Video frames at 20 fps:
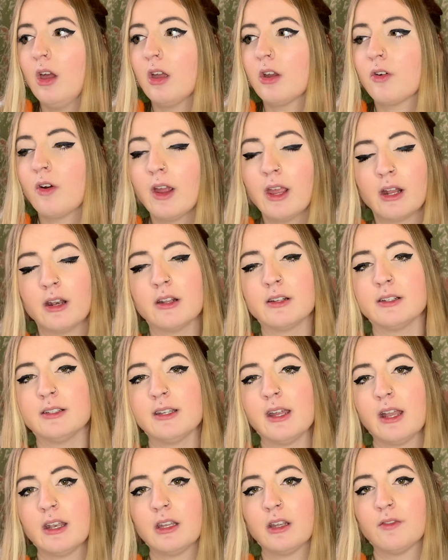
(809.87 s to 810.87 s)
growing an
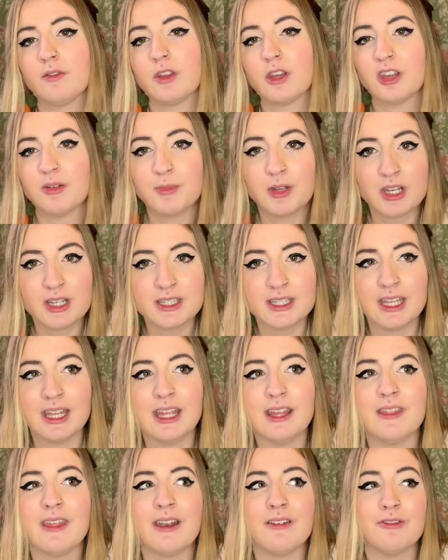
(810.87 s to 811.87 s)
understanding of the
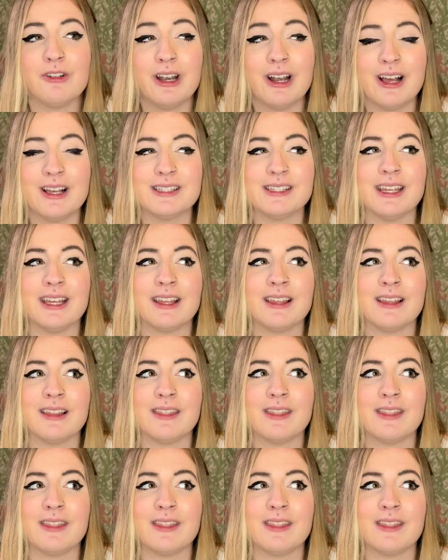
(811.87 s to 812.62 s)
community, then realizing